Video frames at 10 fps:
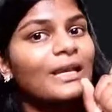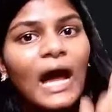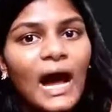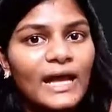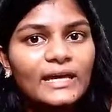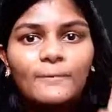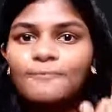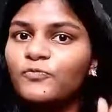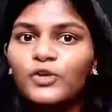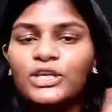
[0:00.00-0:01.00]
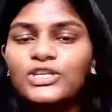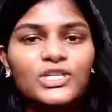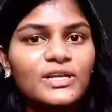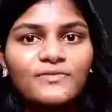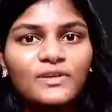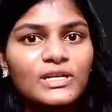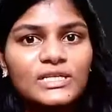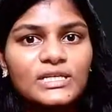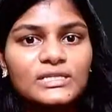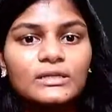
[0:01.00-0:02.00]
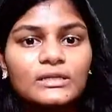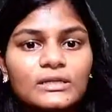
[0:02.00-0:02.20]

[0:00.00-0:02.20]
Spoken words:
I for each and every resistor.